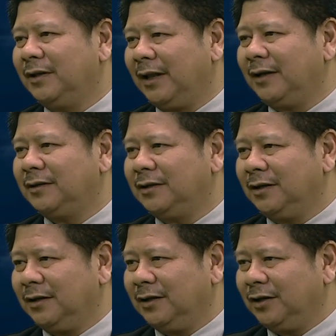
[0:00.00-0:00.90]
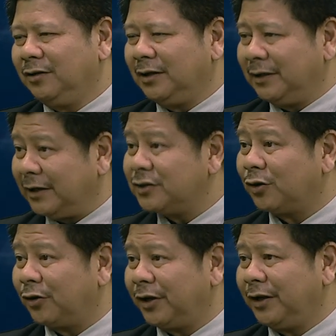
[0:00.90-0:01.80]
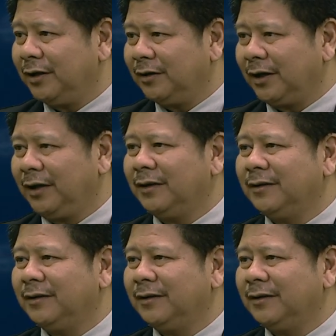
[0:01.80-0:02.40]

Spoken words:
that that story. Okay?